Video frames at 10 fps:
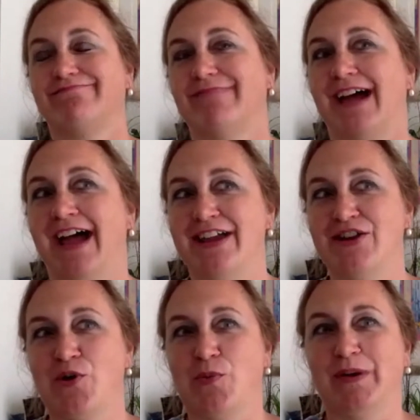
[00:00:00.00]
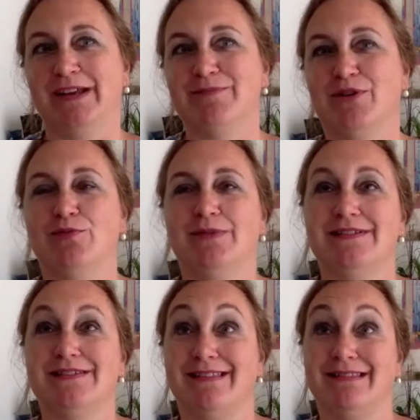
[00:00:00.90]
eye-opening
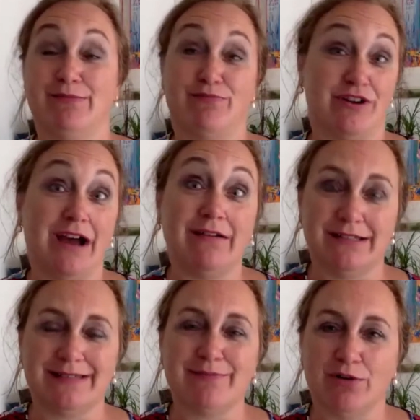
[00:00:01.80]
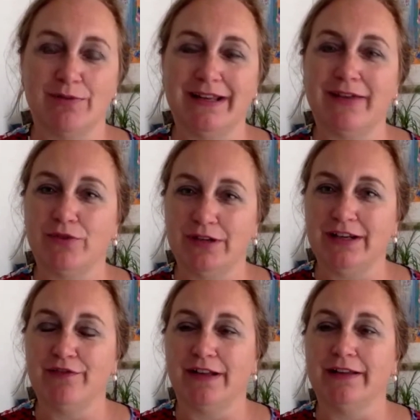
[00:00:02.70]
moments and the proudest moment I
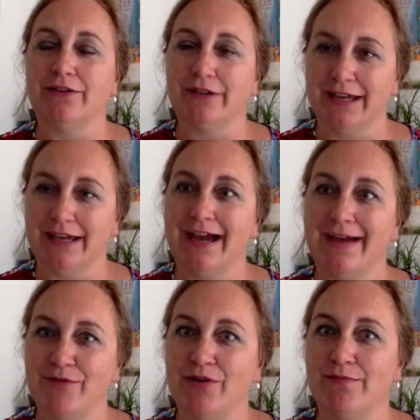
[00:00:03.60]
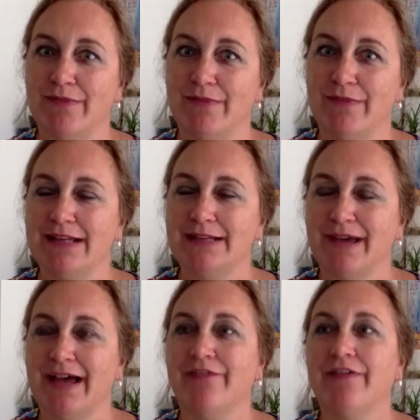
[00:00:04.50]
really felt, okay, I'm on my right path,